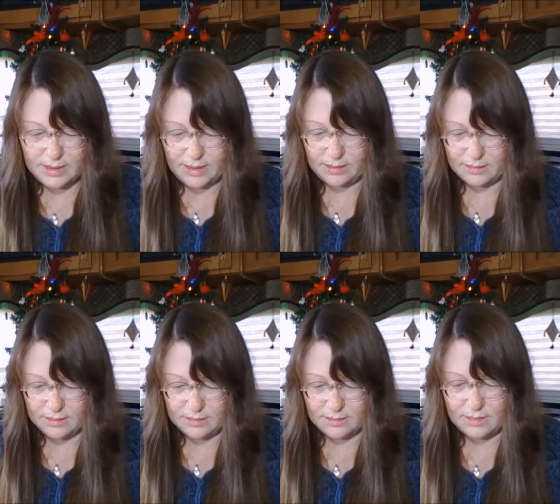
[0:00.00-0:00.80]
Dang
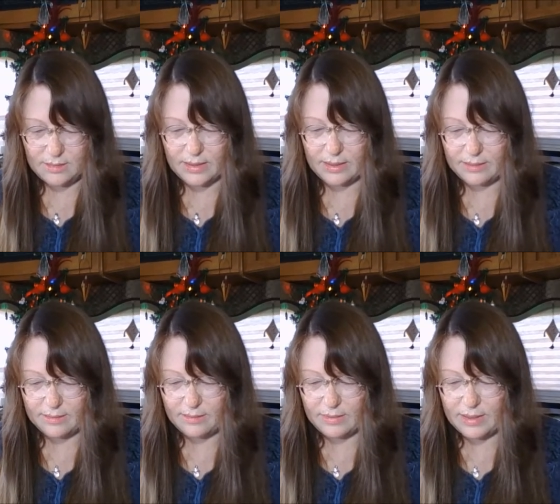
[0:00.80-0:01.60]
it. Okay,
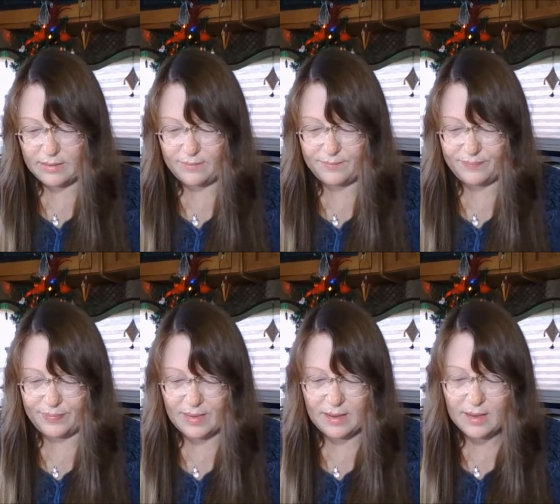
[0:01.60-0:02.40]
here we go.
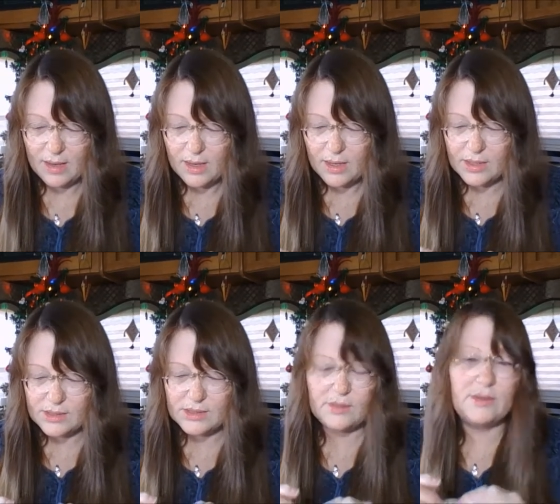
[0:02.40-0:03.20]

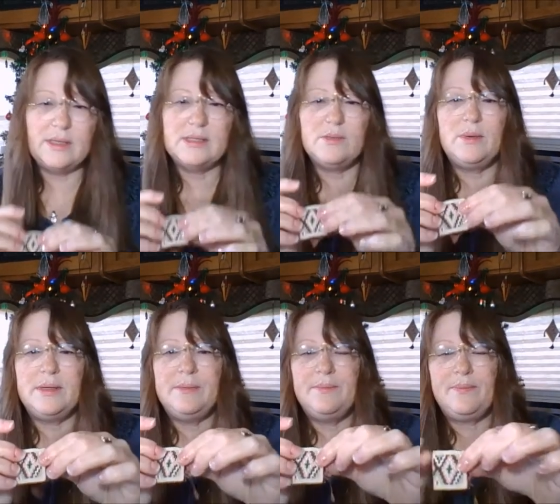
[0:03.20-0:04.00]
So this
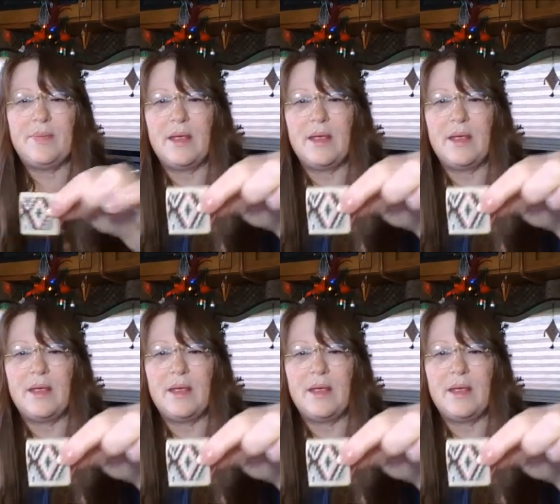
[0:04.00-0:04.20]
one,